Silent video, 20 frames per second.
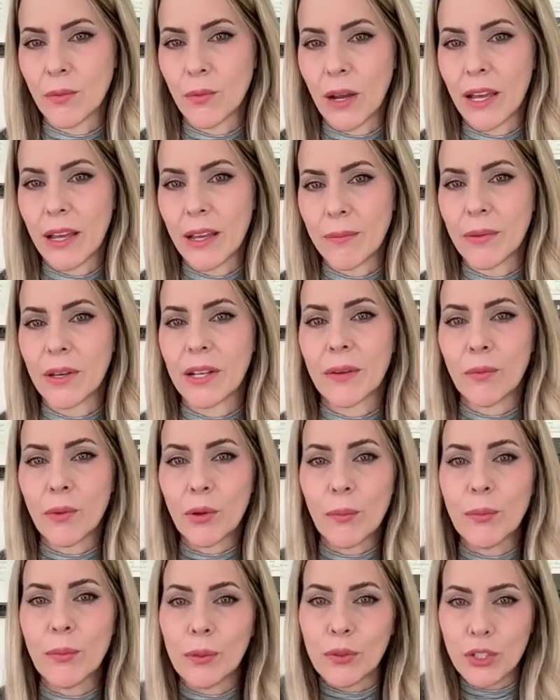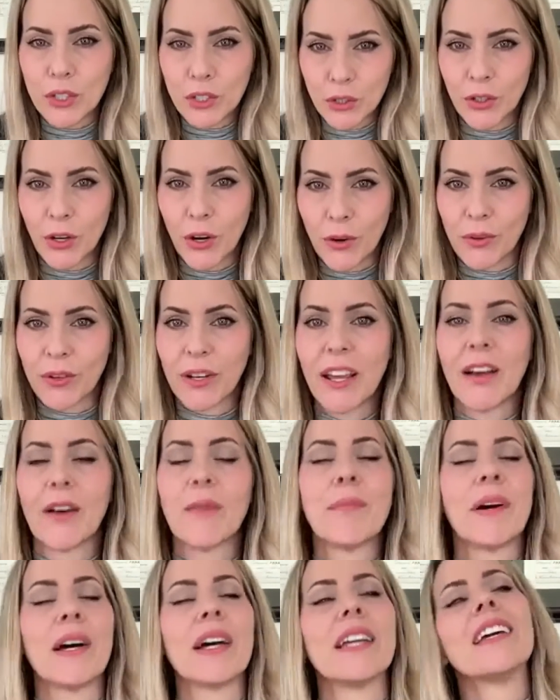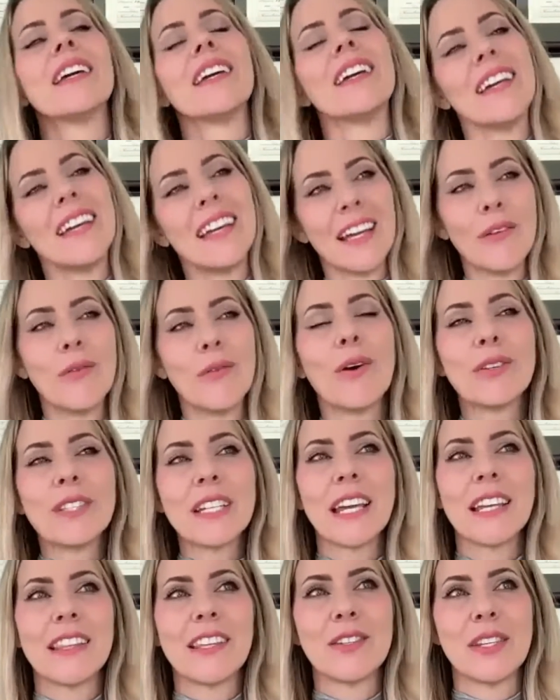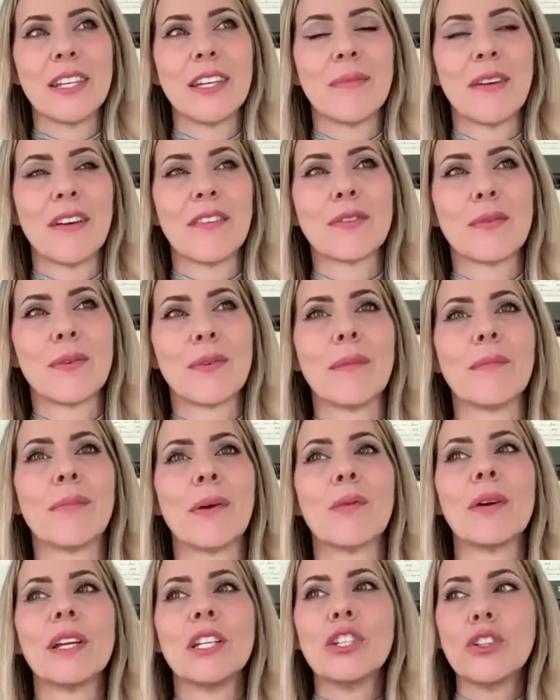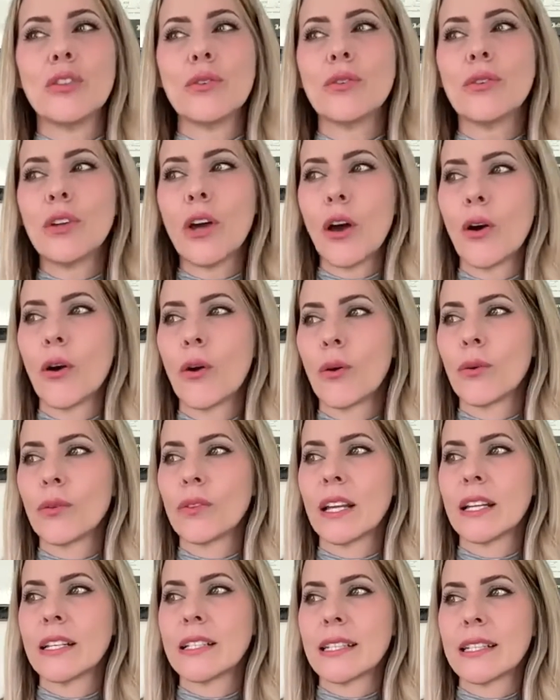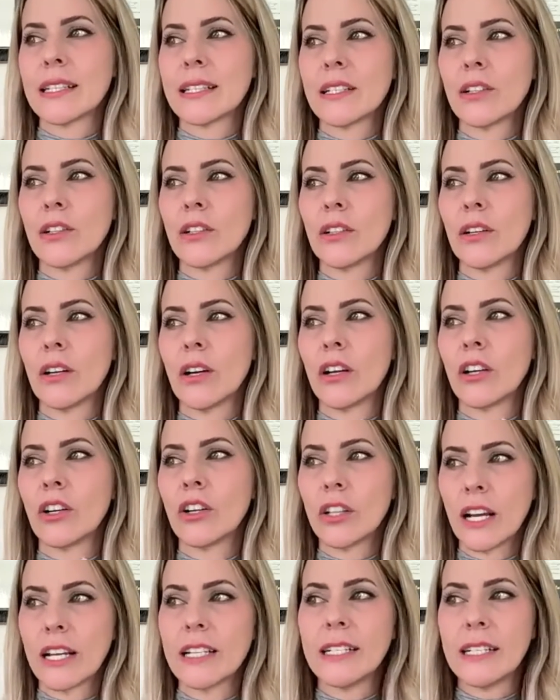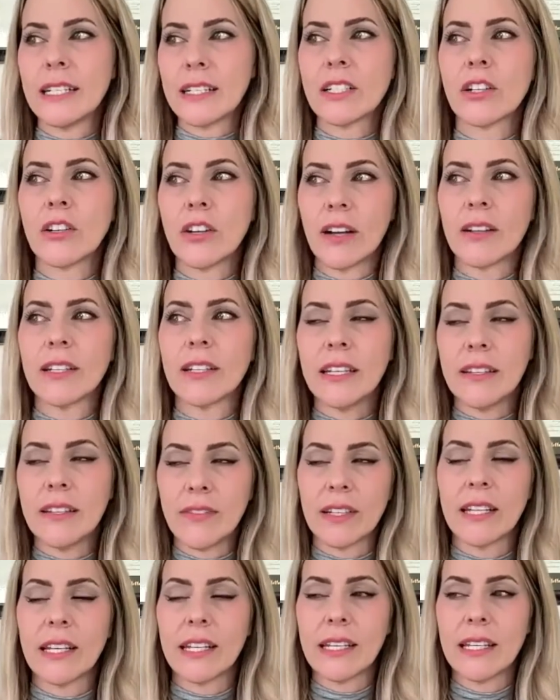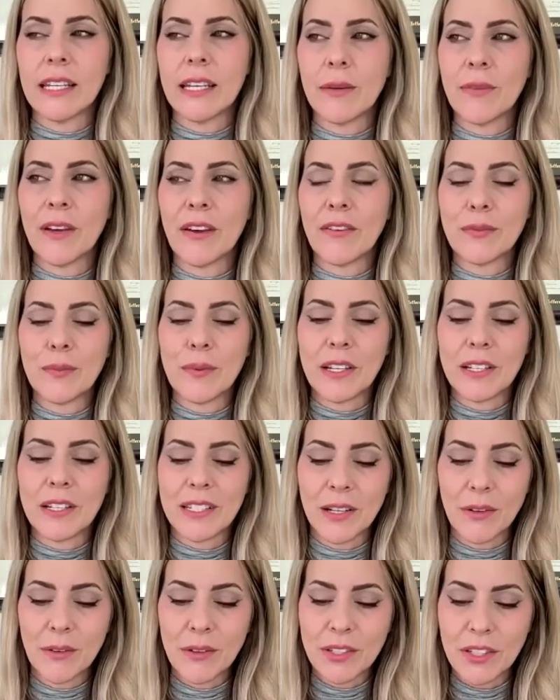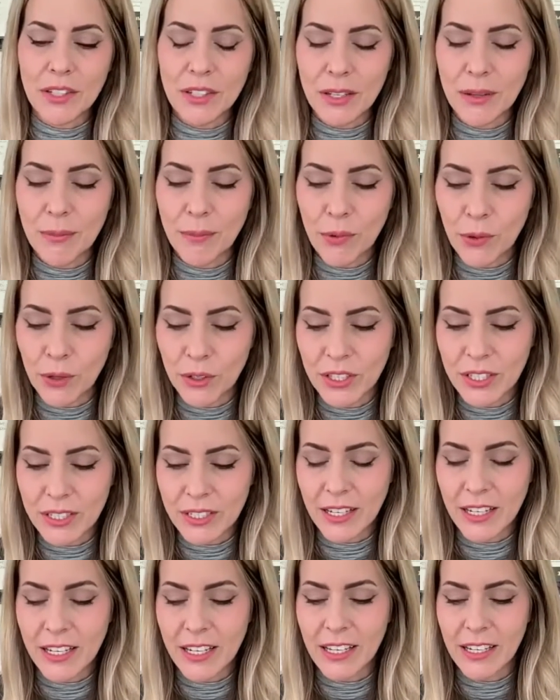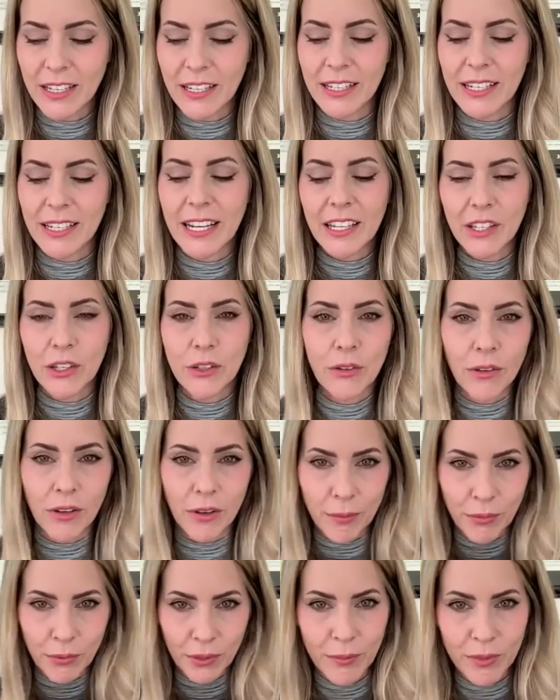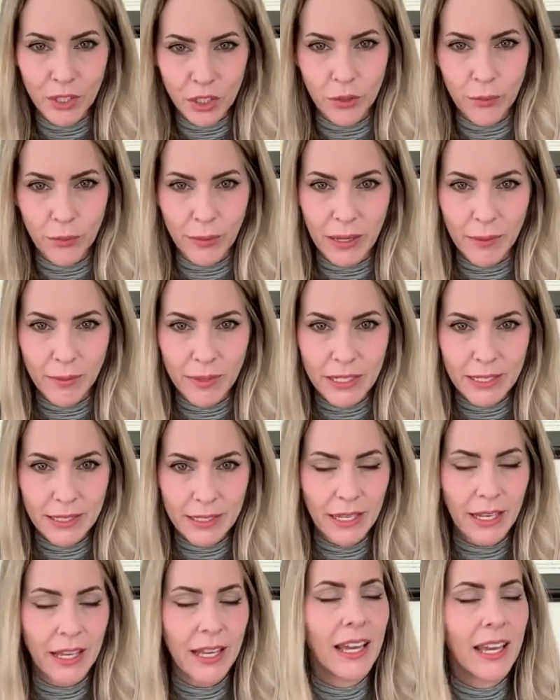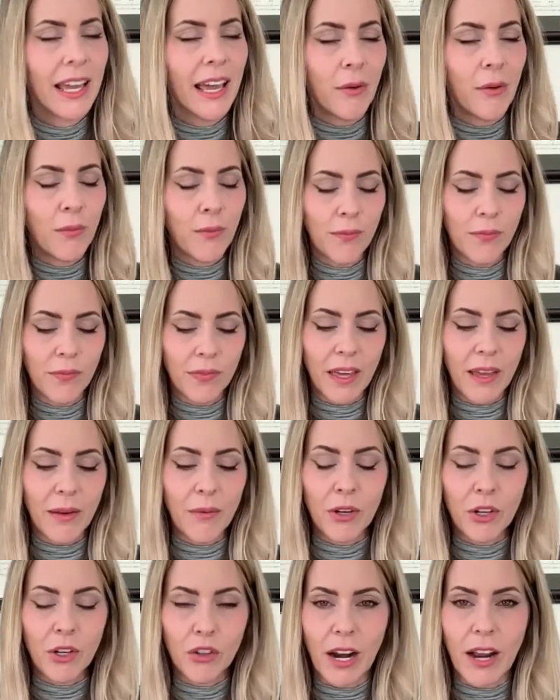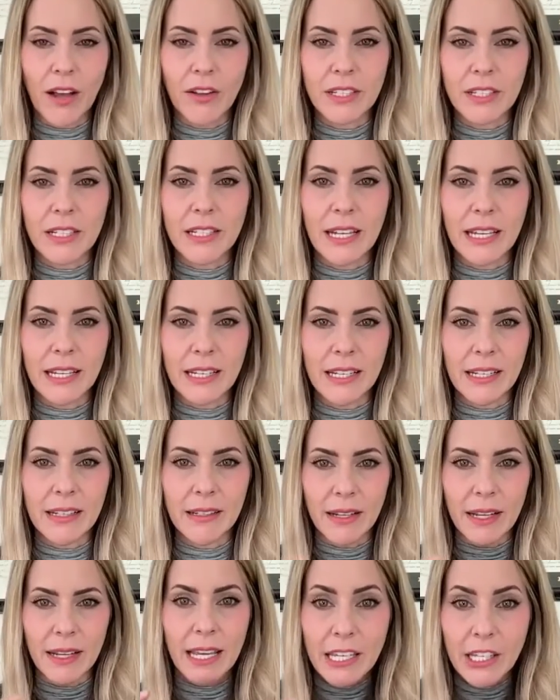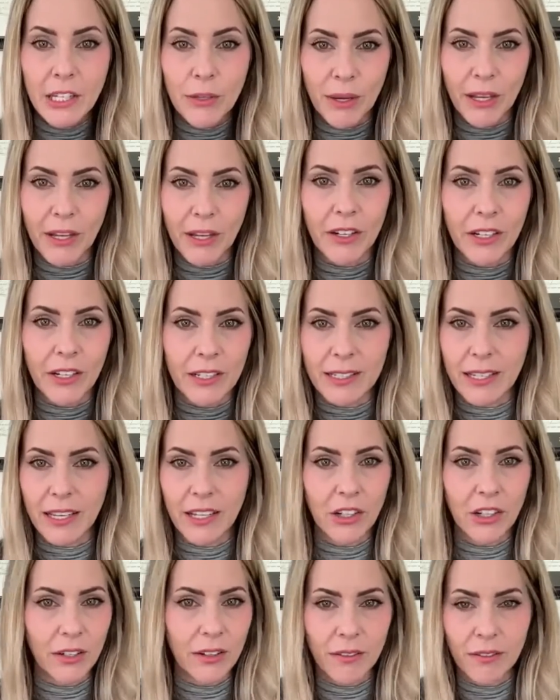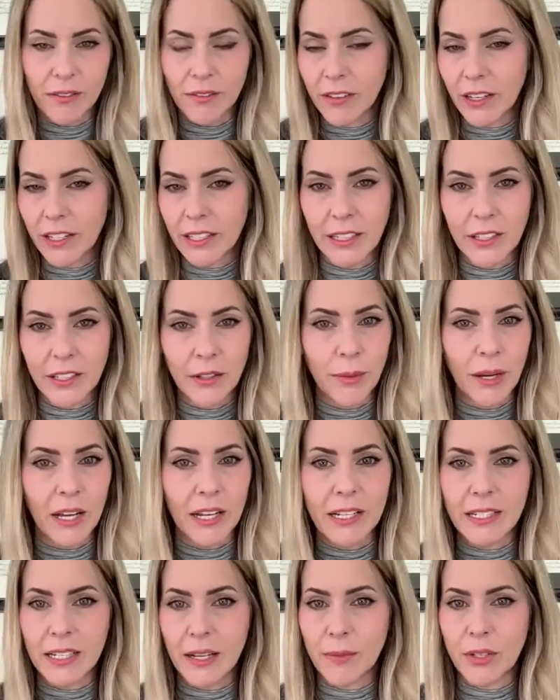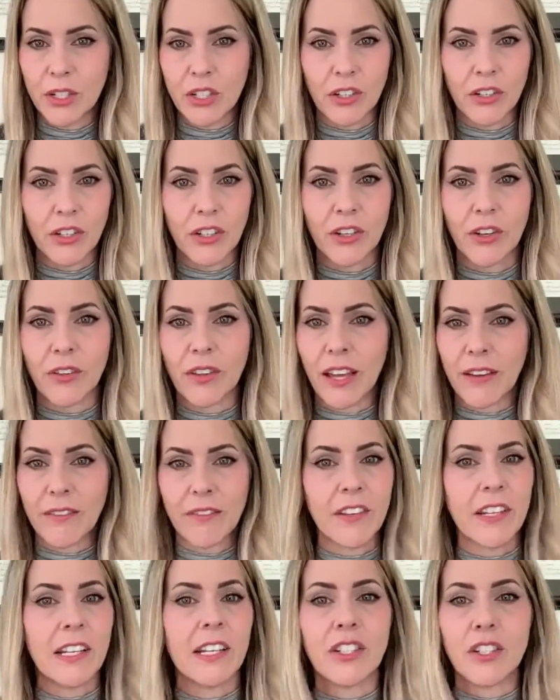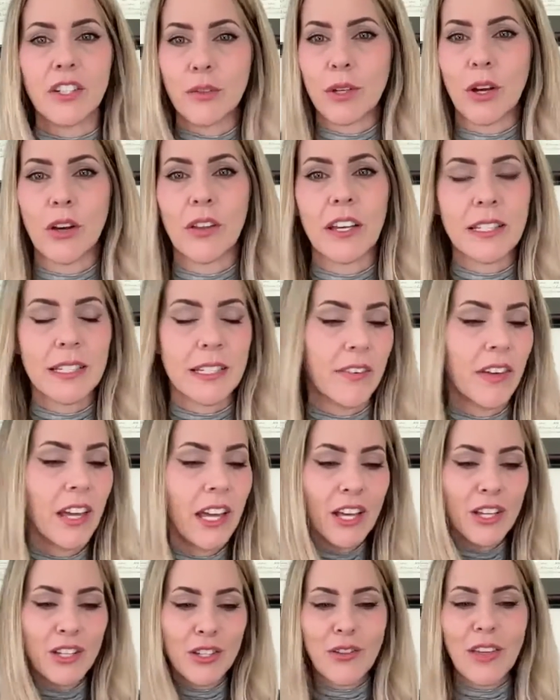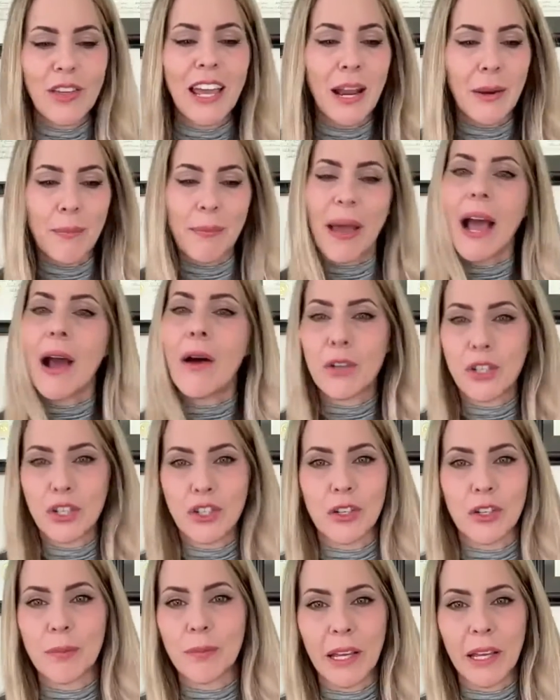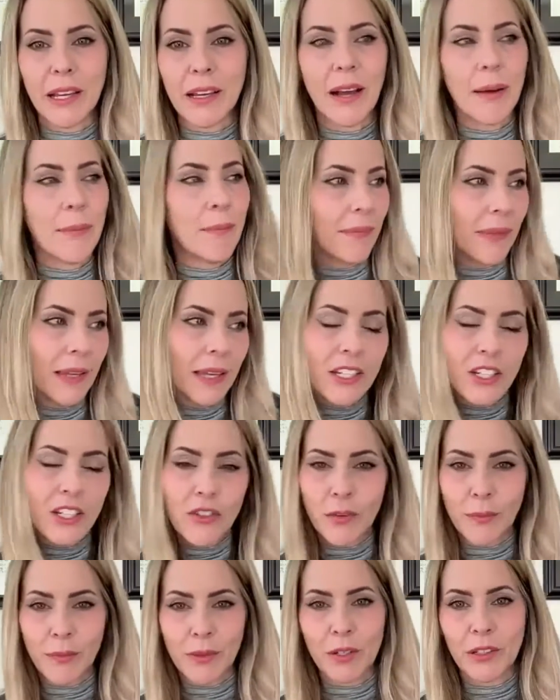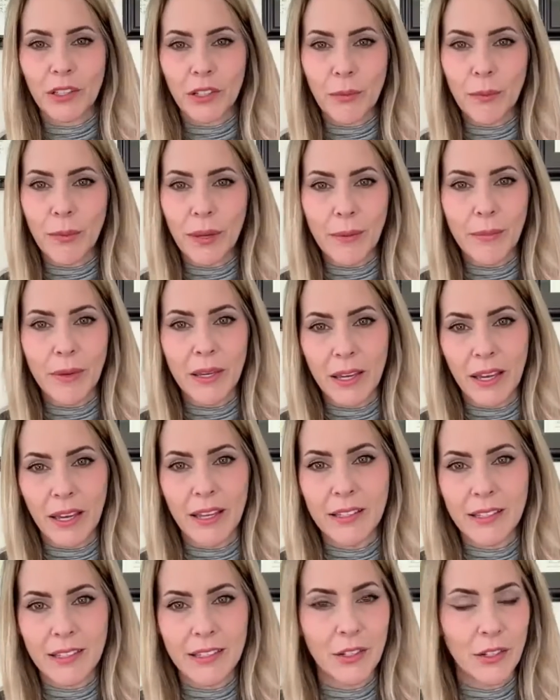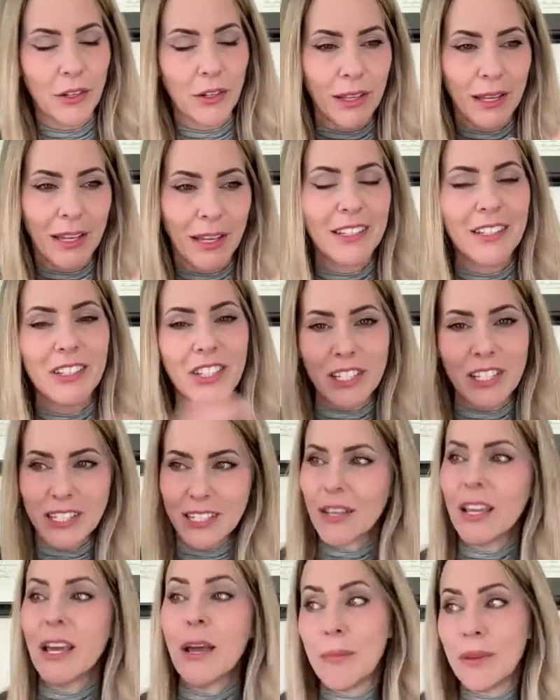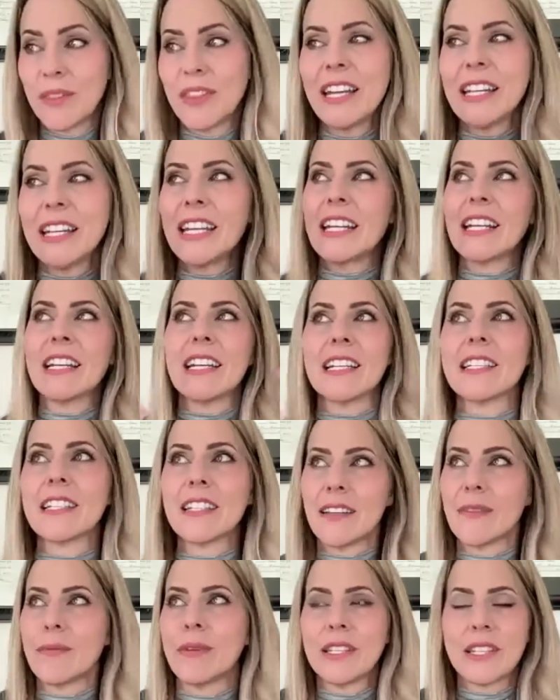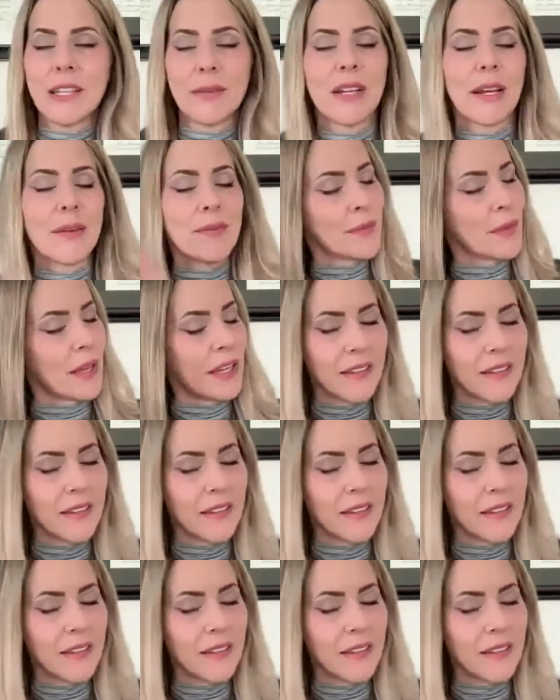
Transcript: away, but it will boost your own health. But it won't take those EMFs away. But we do know that it's still a good idea to ground even in EMFs, because there was this important study in a NICU on premature babies, and they were grounded in an incubator because they couldn't regulate their body temperature. You know, they had feeding tubes, all that stuff. So they had a power strip like an inch from their little baby heads, you know, like just, but they needed it to, I mean, sometimes